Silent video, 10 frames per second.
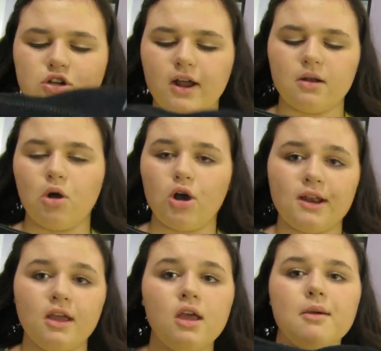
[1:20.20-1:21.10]
tried them
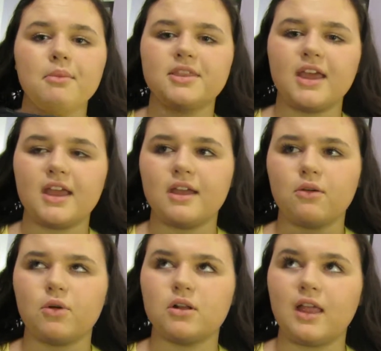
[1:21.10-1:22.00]
on, but they
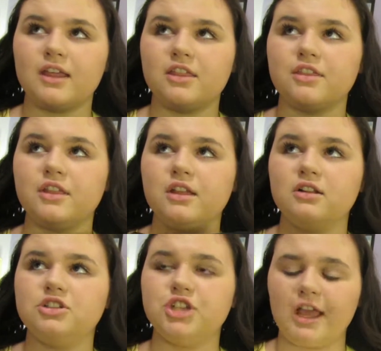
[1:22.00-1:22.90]
were like
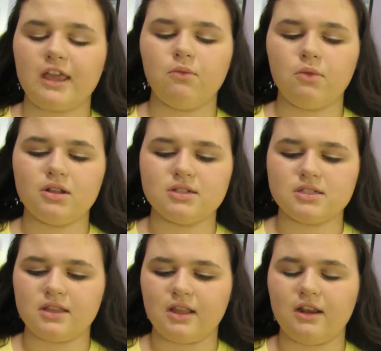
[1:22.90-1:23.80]
the jegging
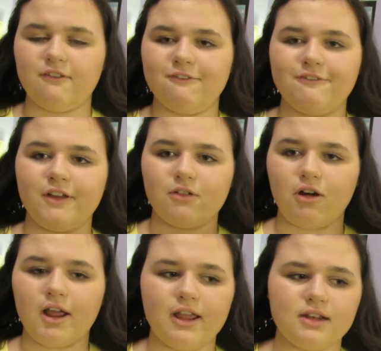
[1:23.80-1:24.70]
ones and they didn't fit
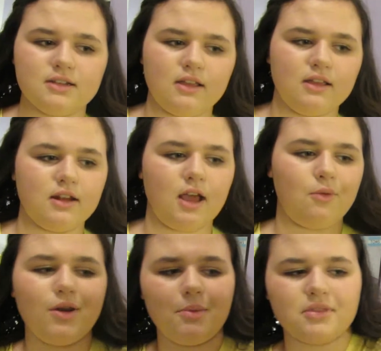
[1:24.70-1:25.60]
right, and
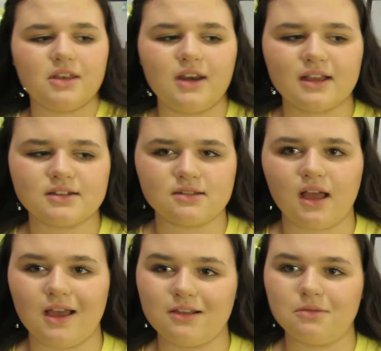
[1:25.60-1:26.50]
I went up the next
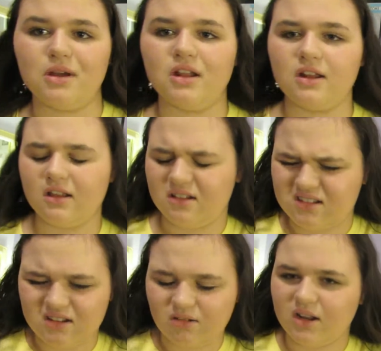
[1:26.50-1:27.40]
size but they
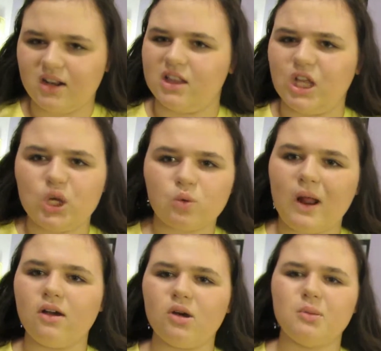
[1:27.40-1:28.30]
still didn't look
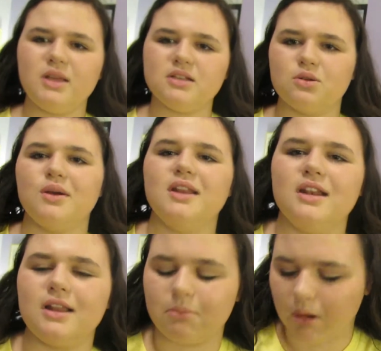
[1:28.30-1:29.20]
right on me, so I
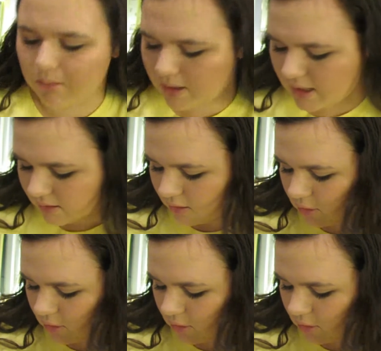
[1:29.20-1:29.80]
didn't end up getting